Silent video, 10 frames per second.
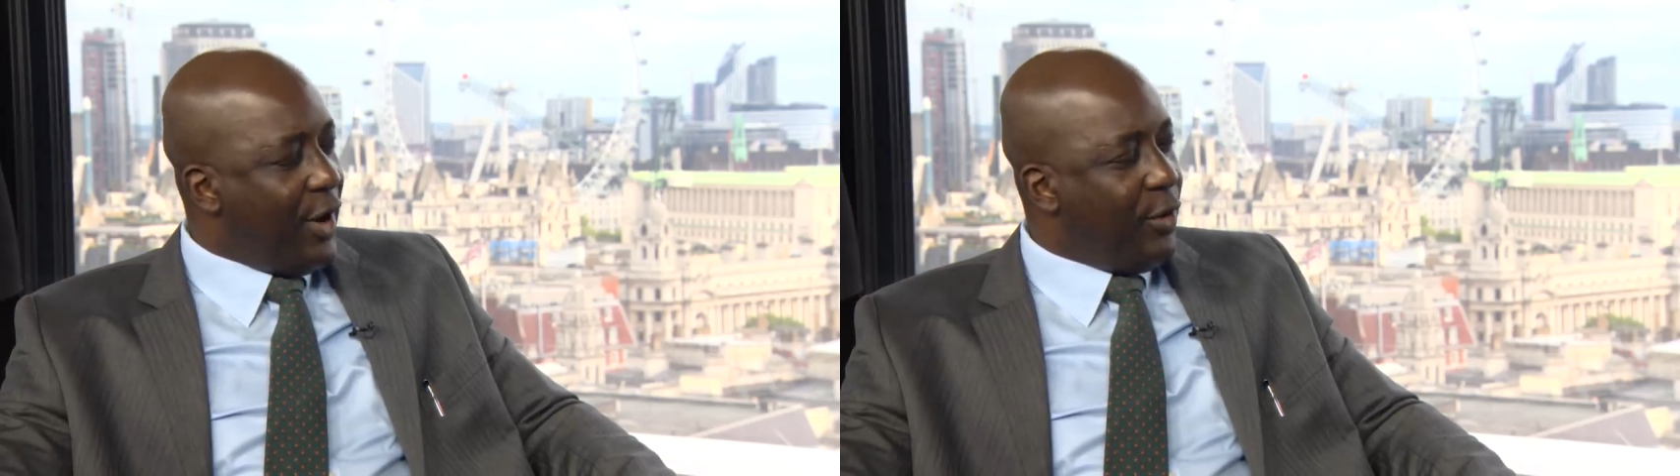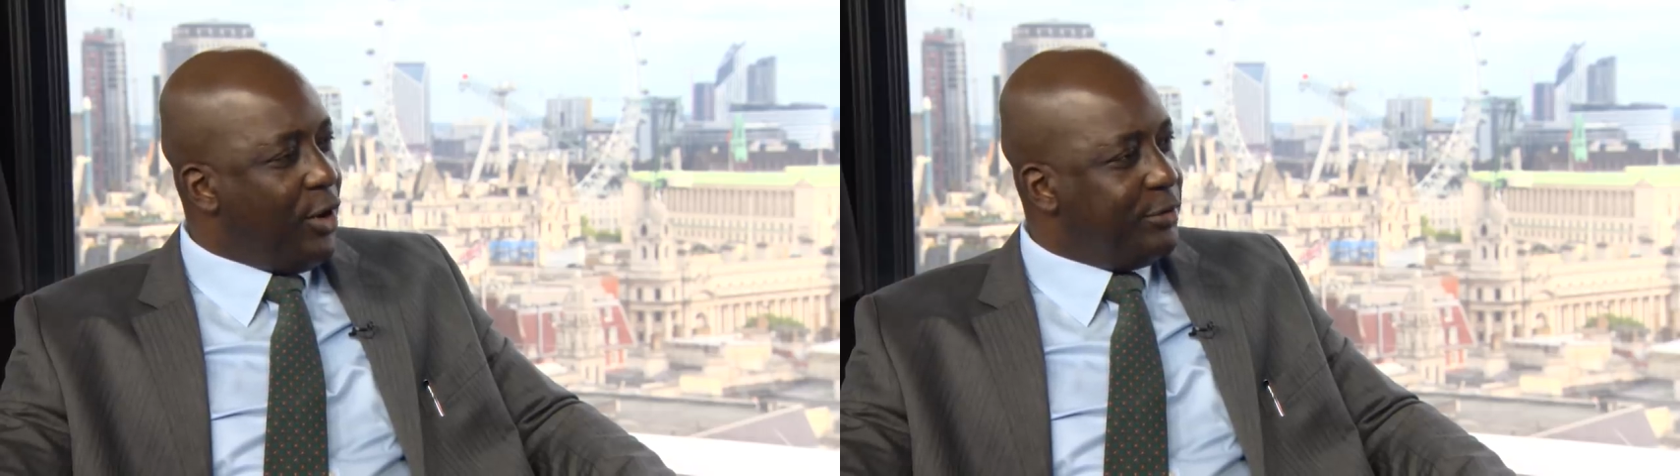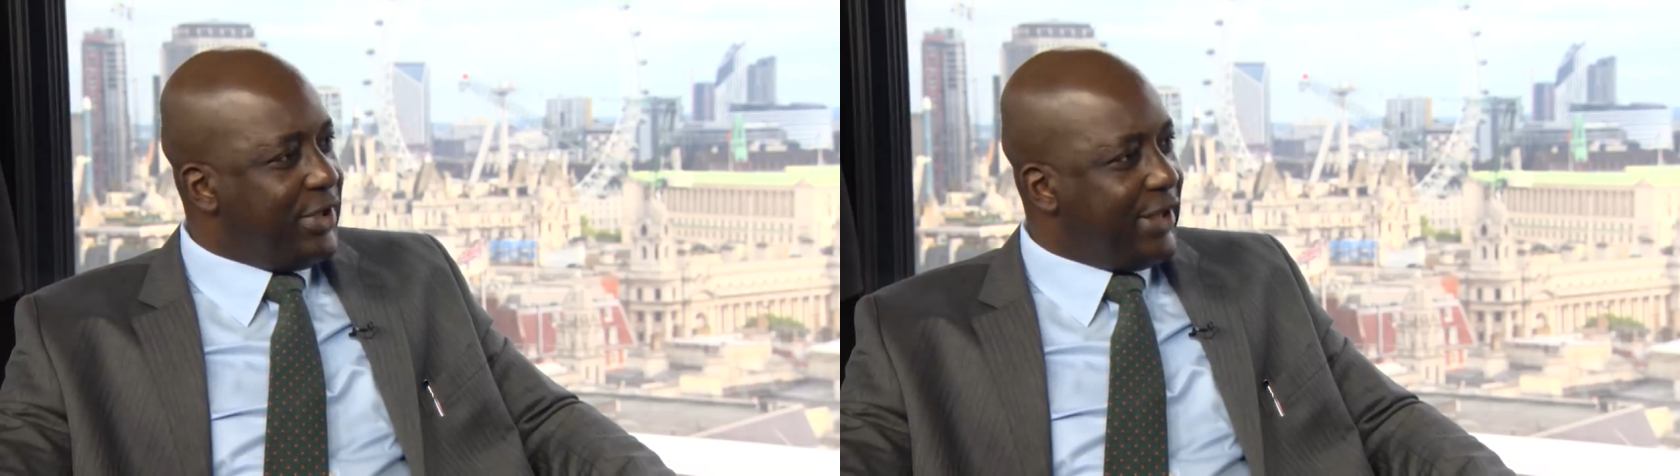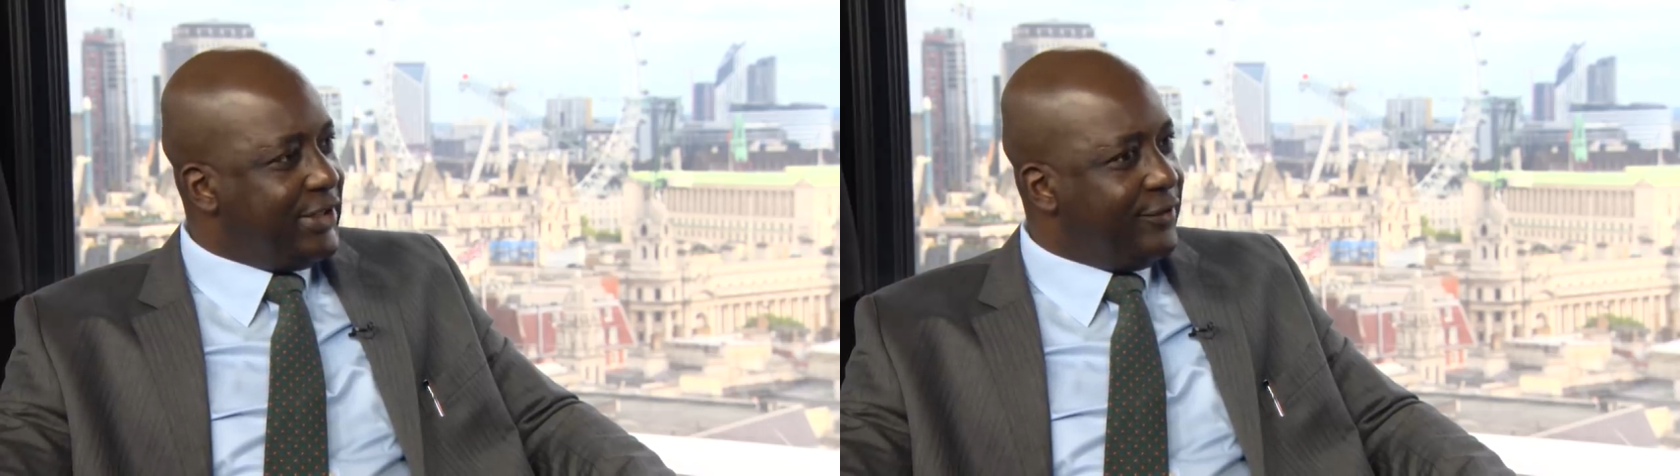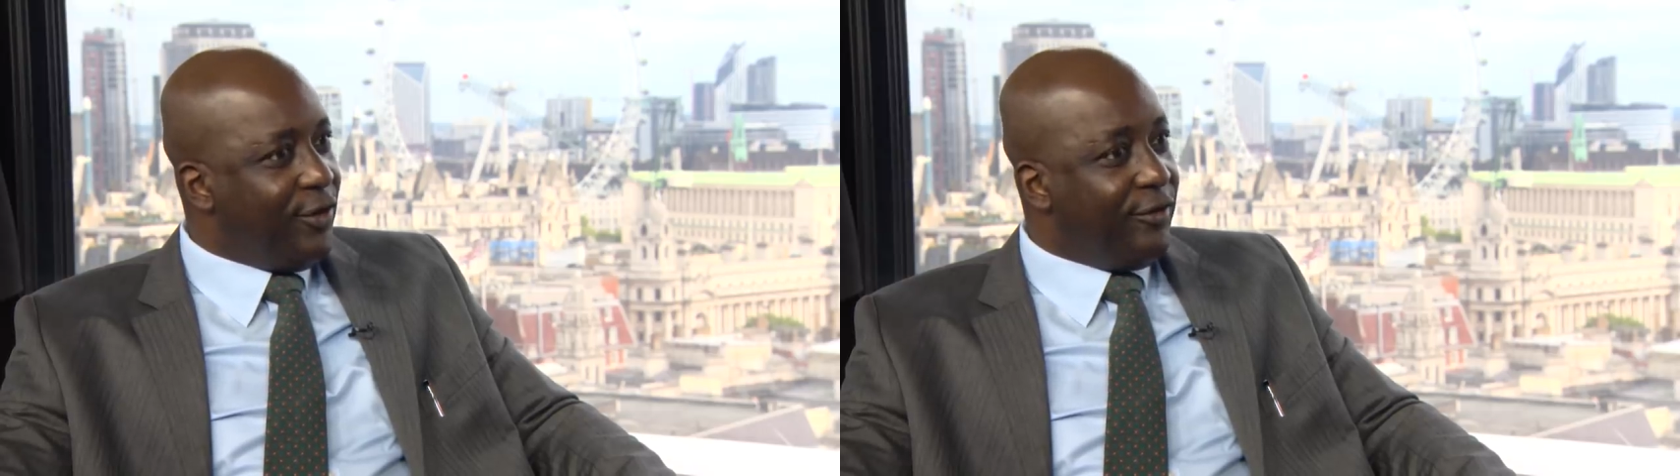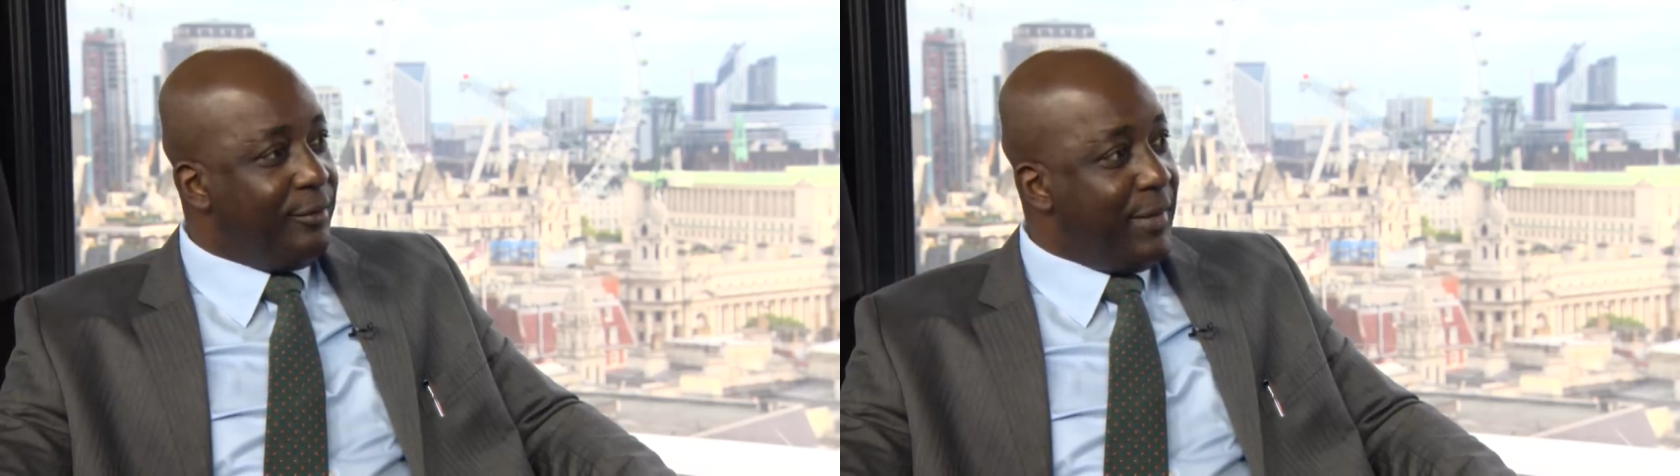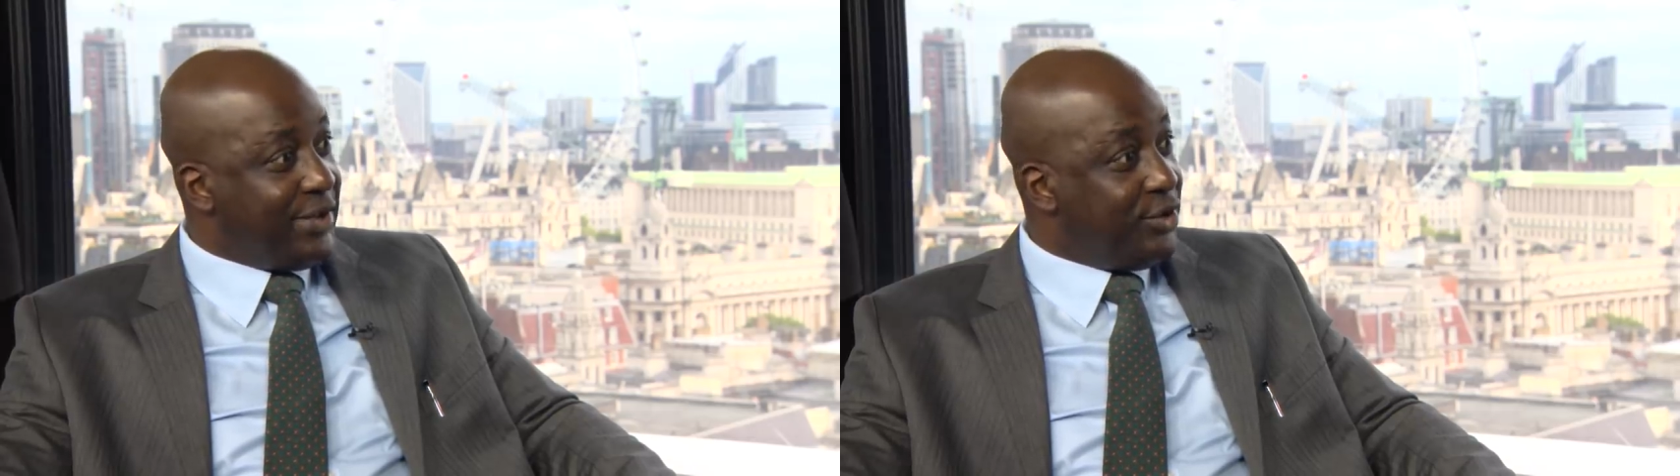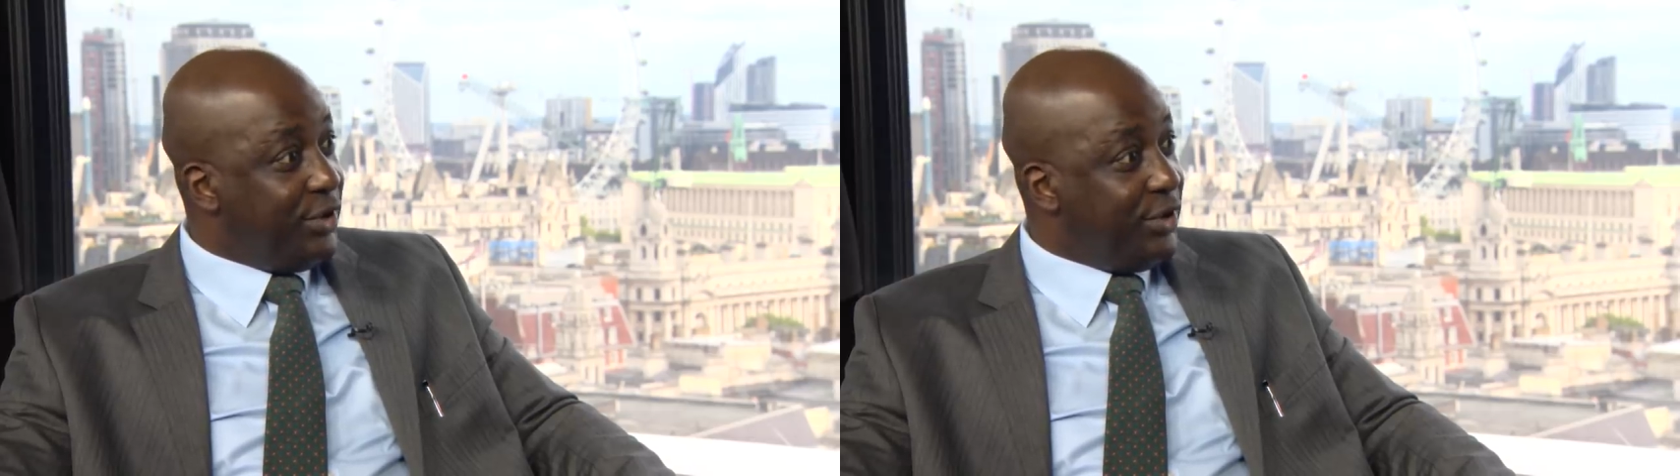our objective of mass